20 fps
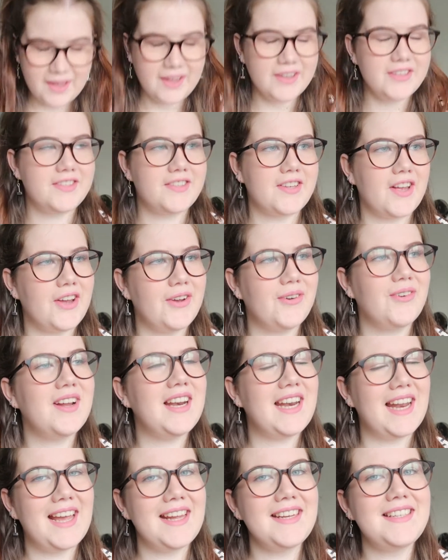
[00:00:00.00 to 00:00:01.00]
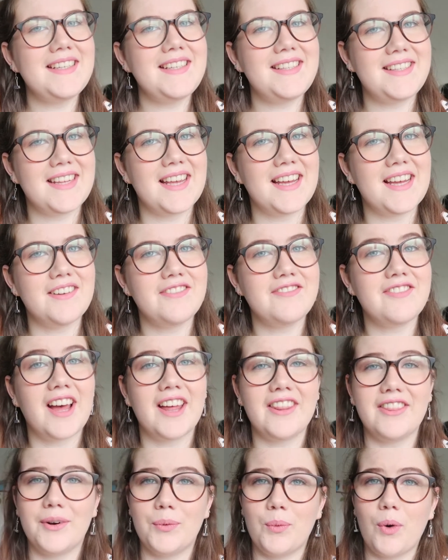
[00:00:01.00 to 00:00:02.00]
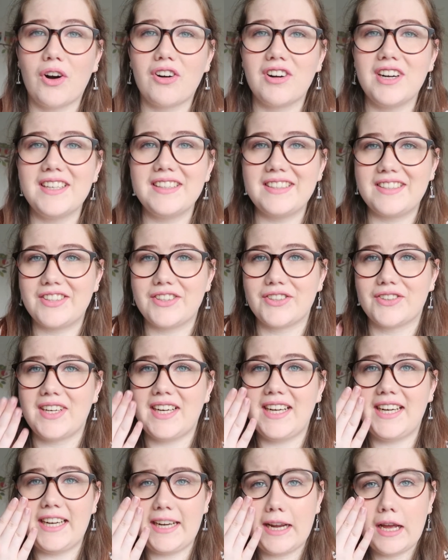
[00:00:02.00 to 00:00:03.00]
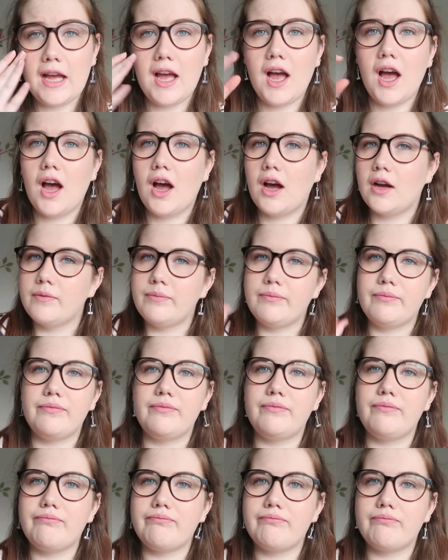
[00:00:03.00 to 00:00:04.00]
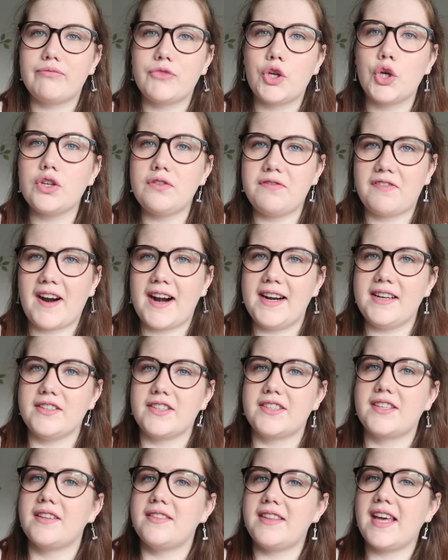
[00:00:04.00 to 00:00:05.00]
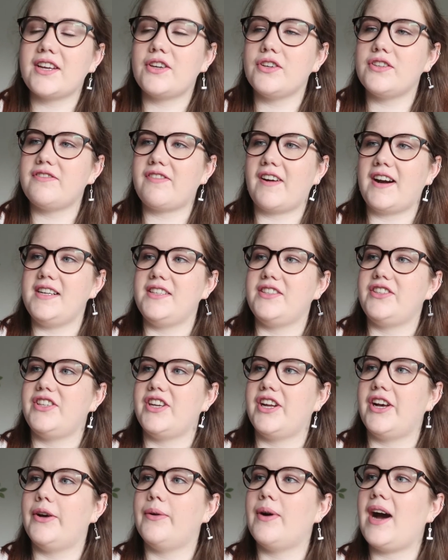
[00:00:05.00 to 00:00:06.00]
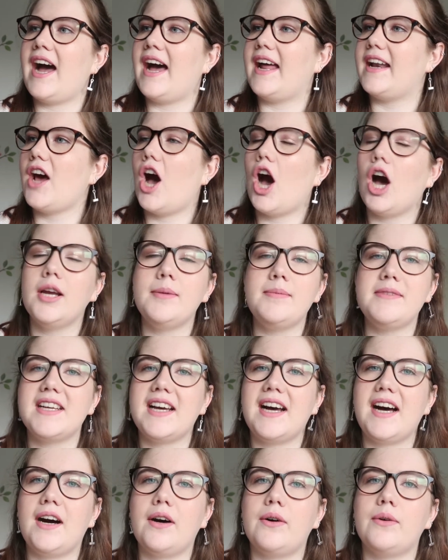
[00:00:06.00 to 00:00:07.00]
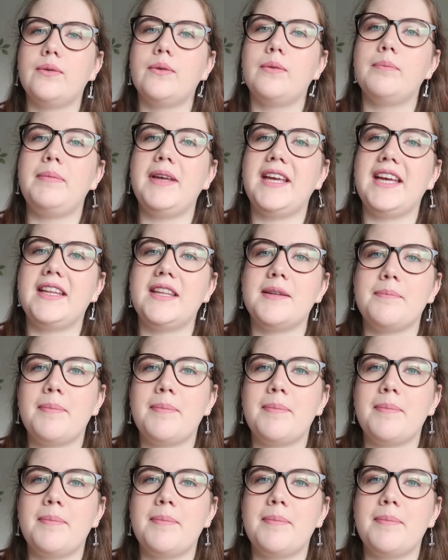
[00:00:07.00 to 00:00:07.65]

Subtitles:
So Lady Sif and the Warriors 3, good friends. They're good friends, you know. And Heimdall, being